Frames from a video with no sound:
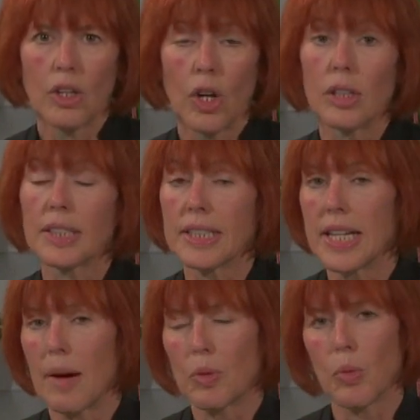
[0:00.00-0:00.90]
called
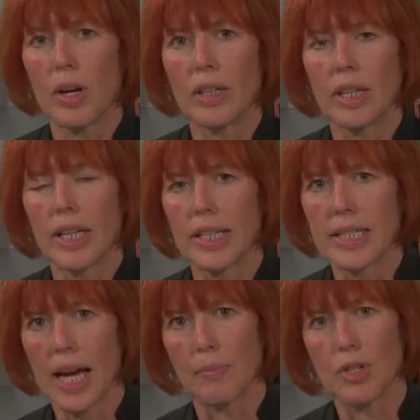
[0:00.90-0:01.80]
ADAPT-1 and
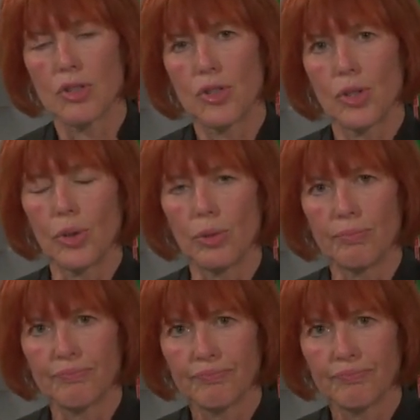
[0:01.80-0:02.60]
ADAPT-2.